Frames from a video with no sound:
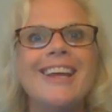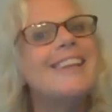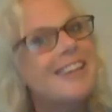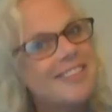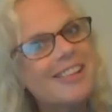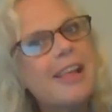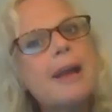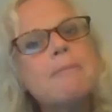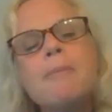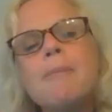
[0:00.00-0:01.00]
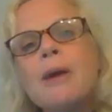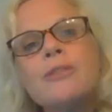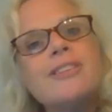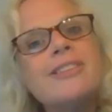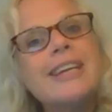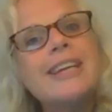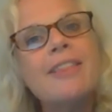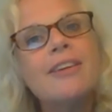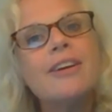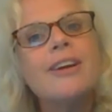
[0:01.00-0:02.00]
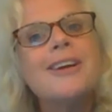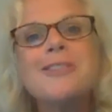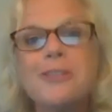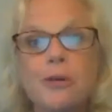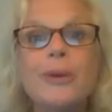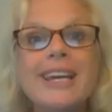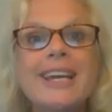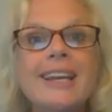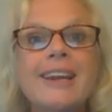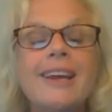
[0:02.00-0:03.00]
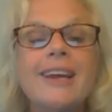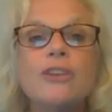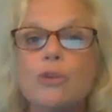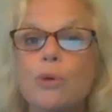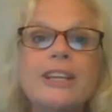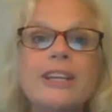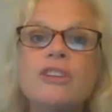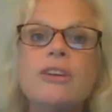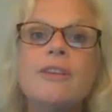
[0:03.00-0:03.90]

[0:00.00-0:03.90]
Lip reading: Let's climb the mountain together so we can join